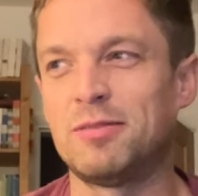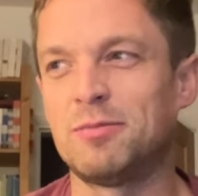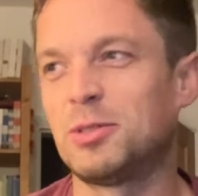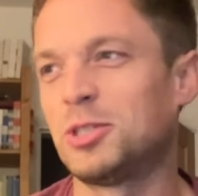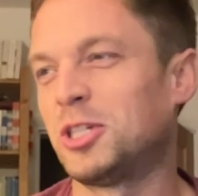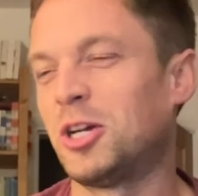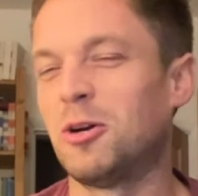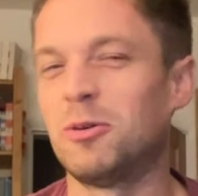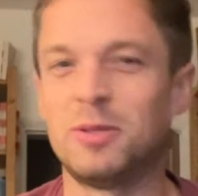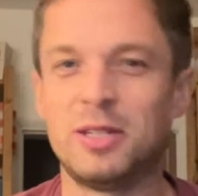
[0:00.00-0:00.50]

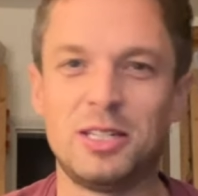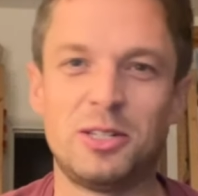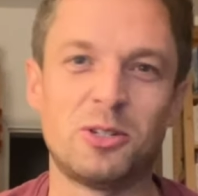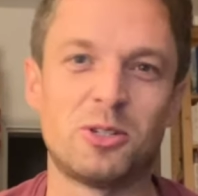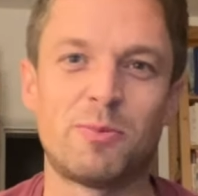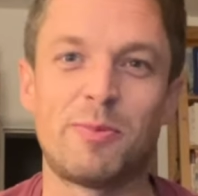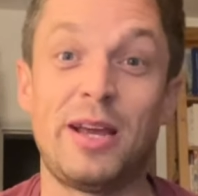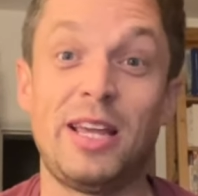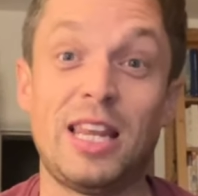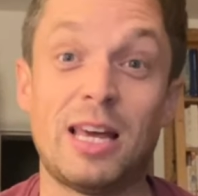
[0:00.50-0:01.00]
so it
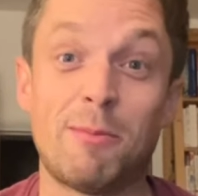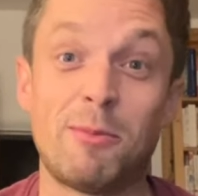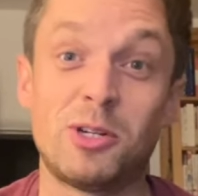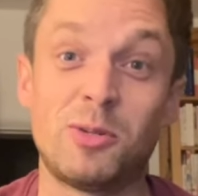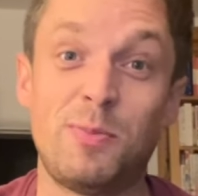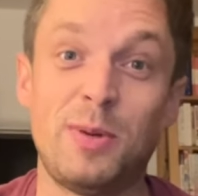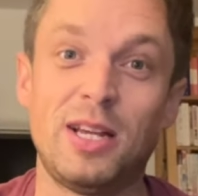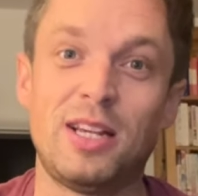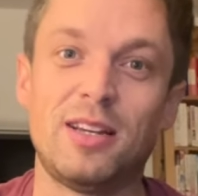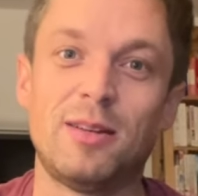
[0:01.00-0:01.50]
doesn't make that much
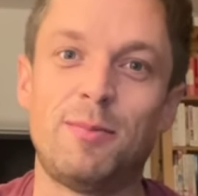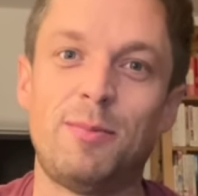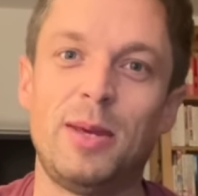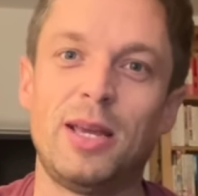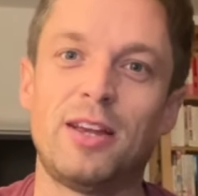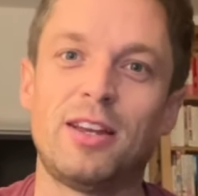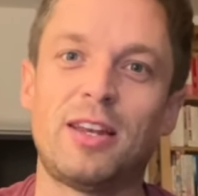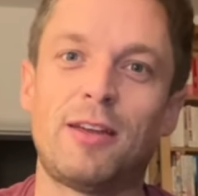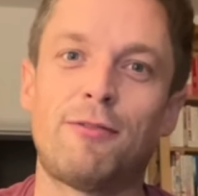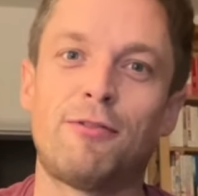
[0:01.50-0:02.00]
big,
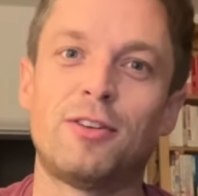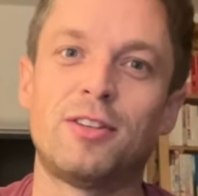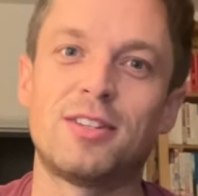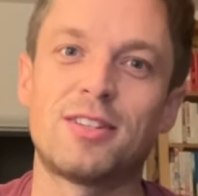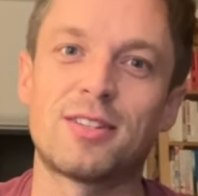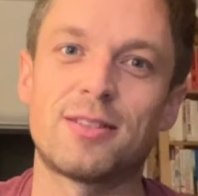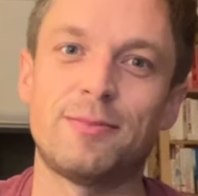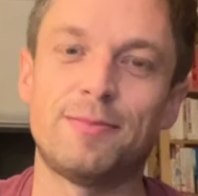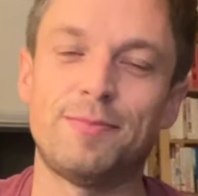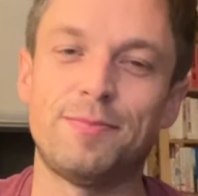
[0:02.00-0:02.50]
big a difference.